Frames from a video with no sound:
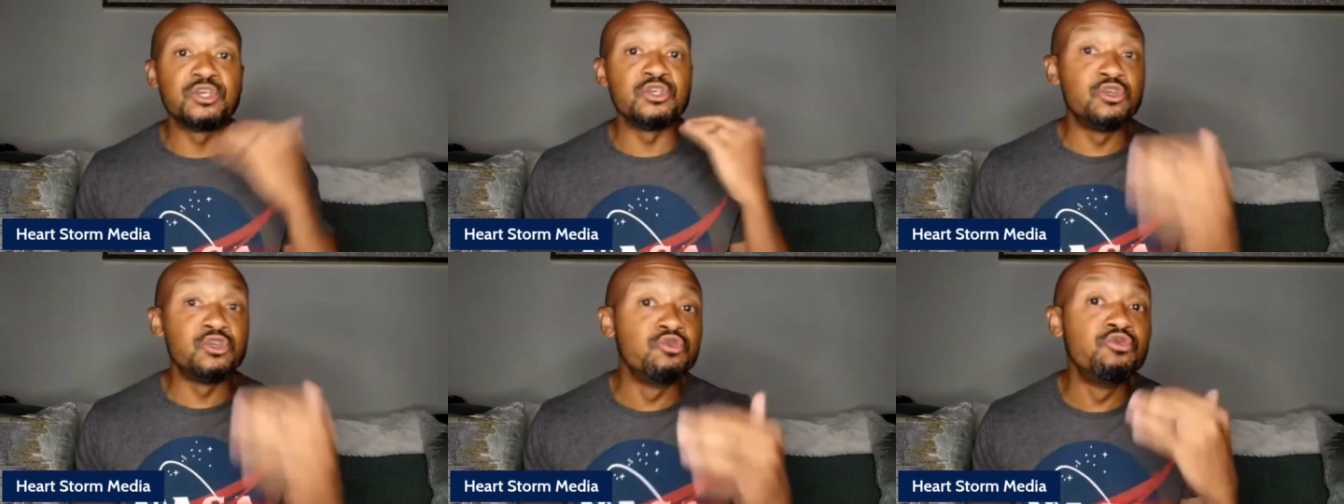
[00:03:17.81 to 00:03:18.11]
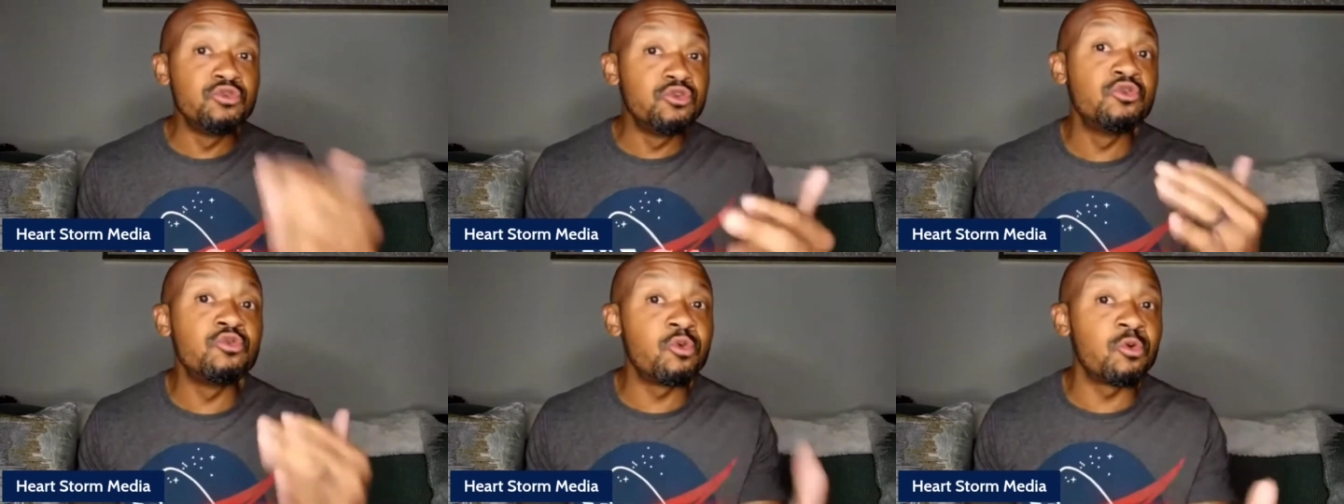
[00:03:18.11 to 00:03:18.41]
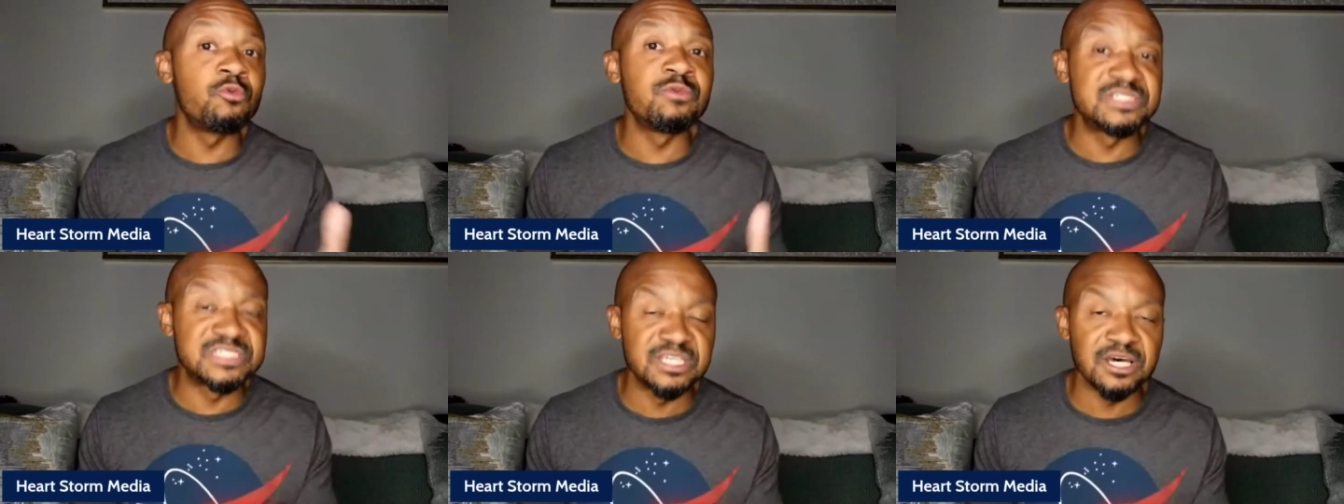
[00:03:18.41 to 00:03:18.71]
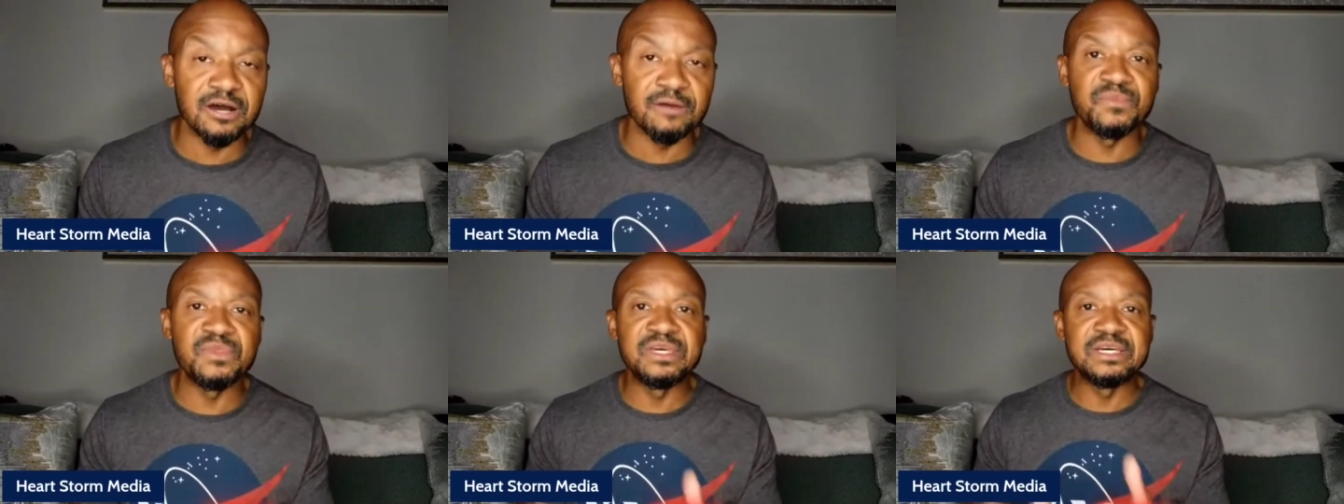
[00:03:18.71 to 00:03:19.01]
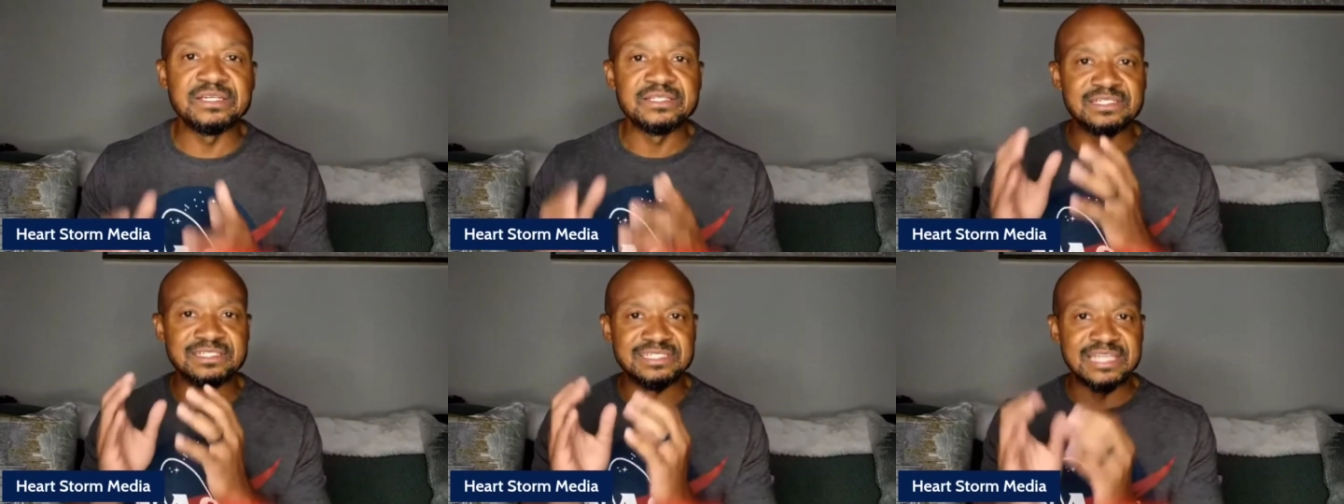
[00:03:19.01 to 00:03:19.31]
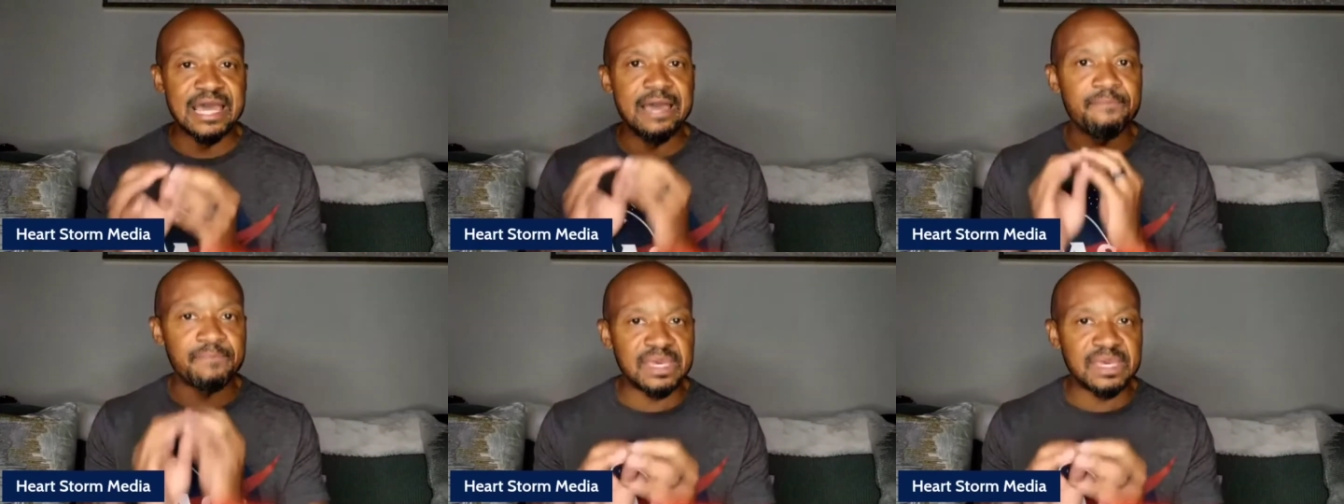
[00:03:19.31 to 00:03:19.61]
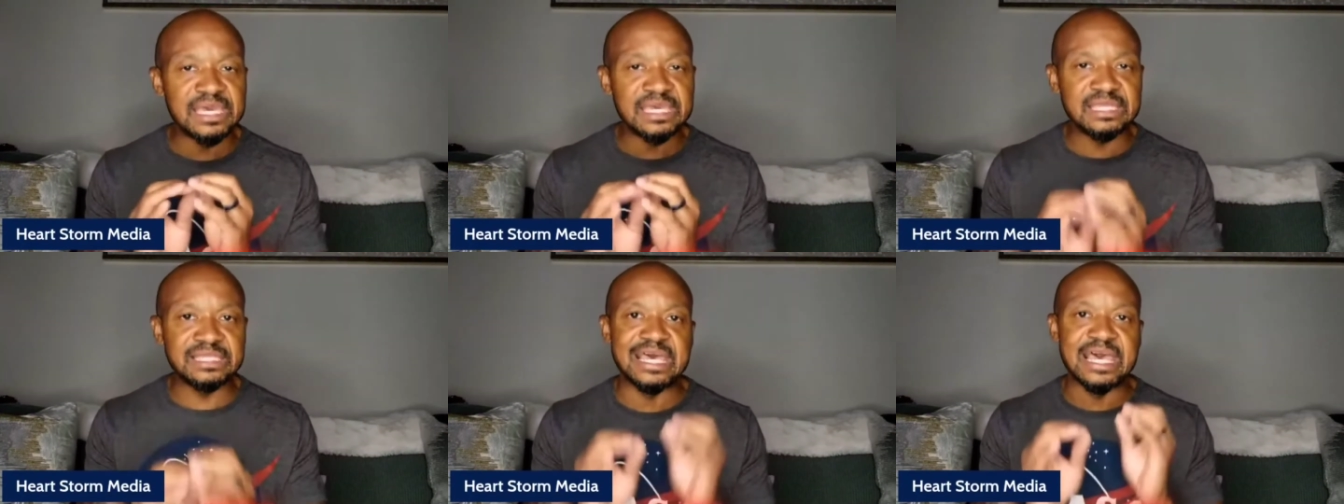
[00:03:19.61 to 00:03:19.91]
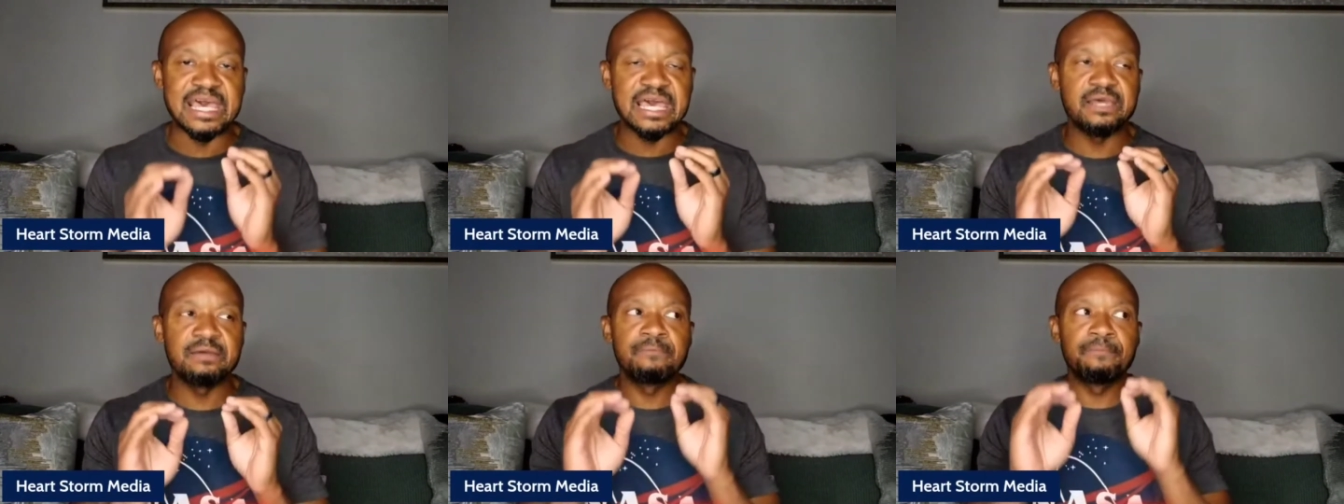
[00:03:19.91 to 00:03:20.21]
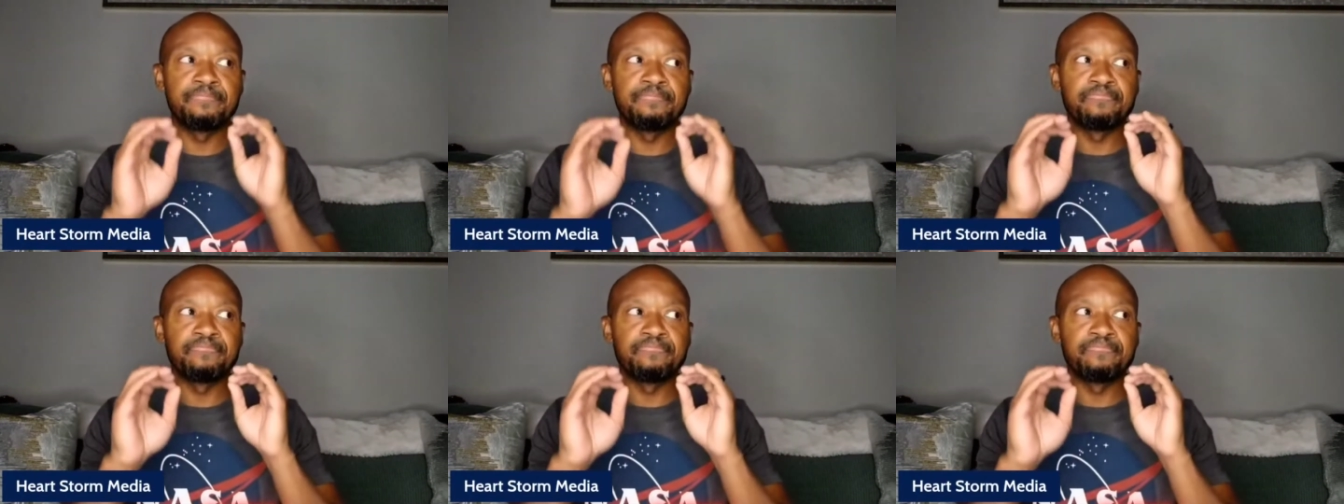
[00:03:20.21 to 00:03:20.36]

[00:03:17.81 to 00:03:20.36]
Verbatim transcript: you knew it was up. Does that mean that